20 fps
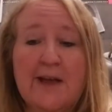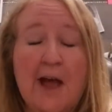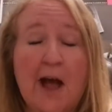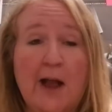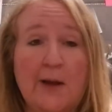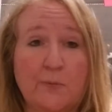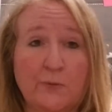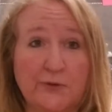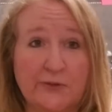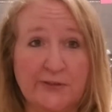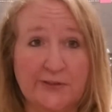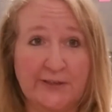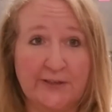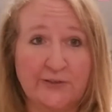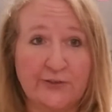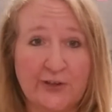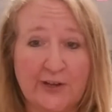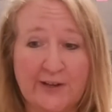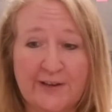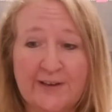I will
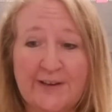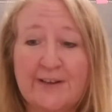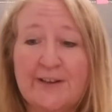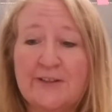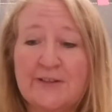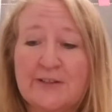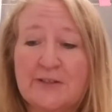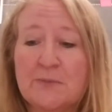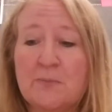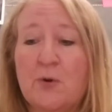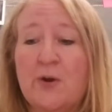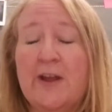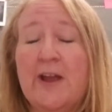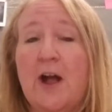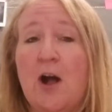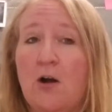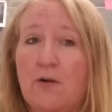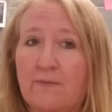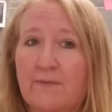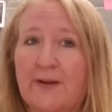stitch on it at this point.
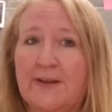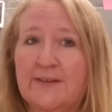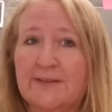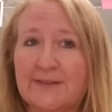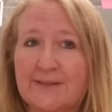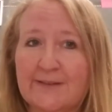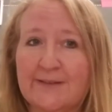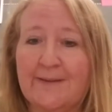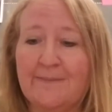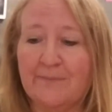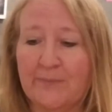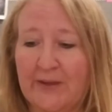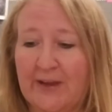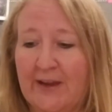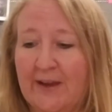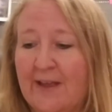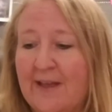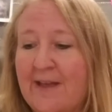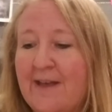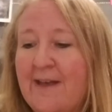I'll find
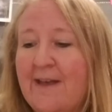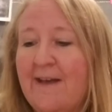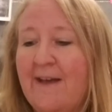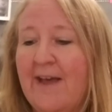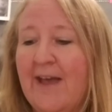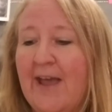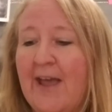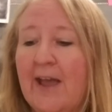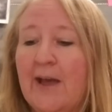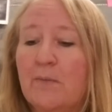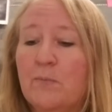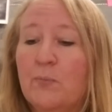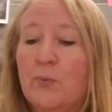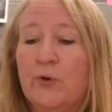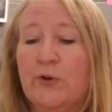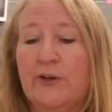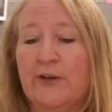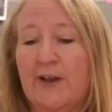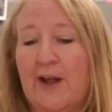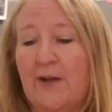something and
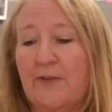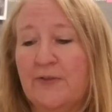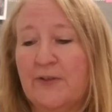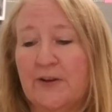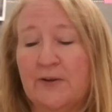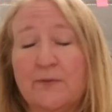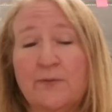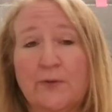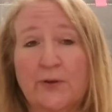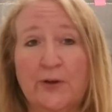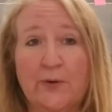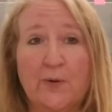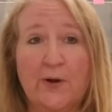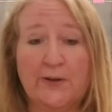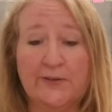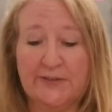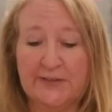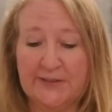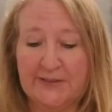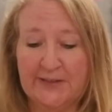put it out there for you
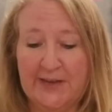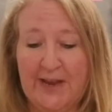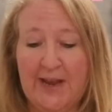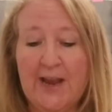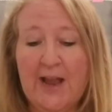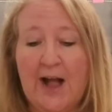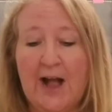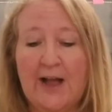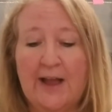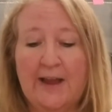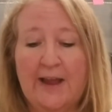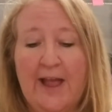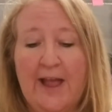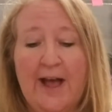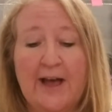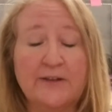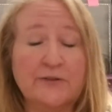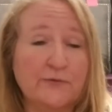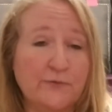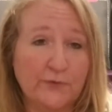all to see. I
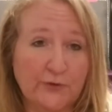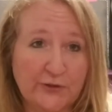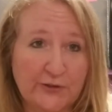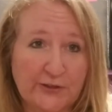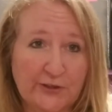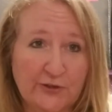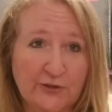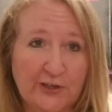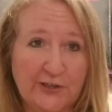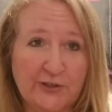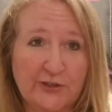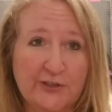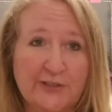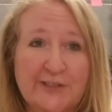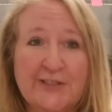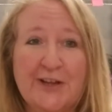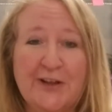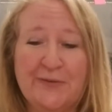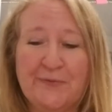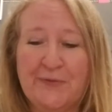asked for
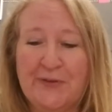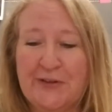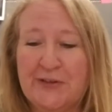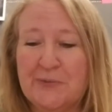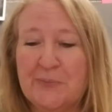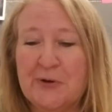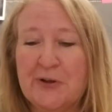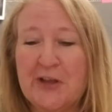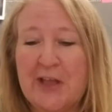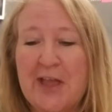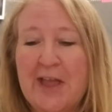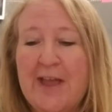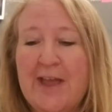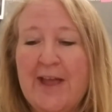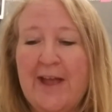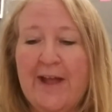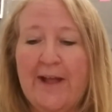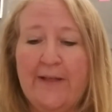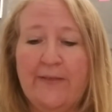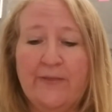suggestions on Facebook,
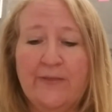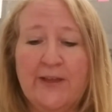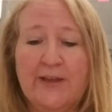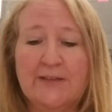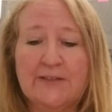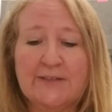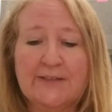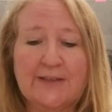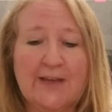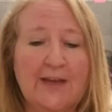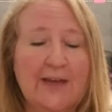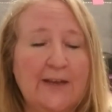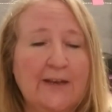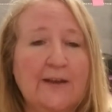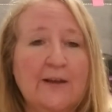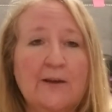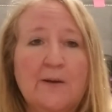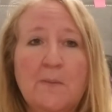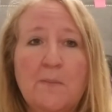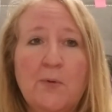and they
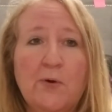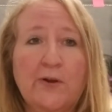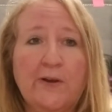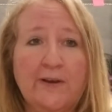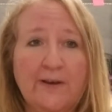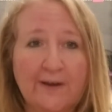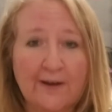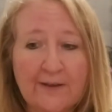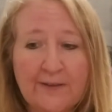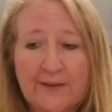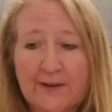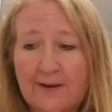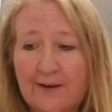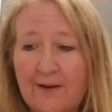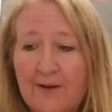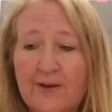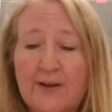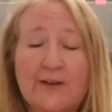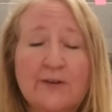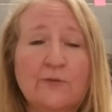said put nothing
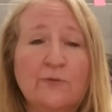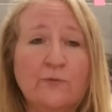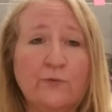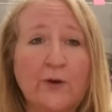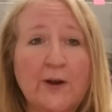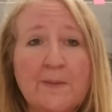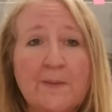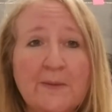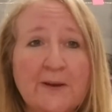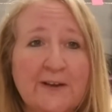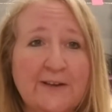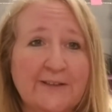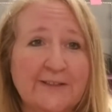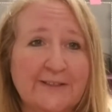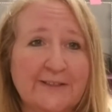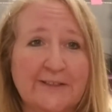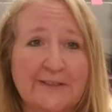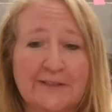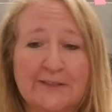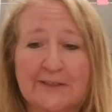on it, frame it as
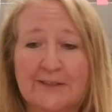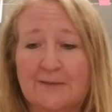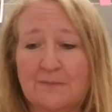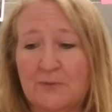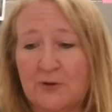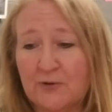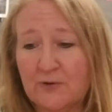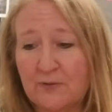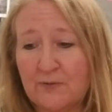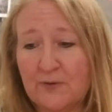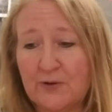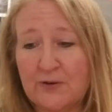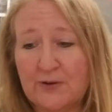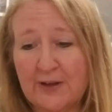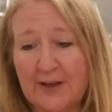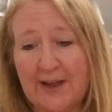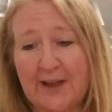is, it's beautiful.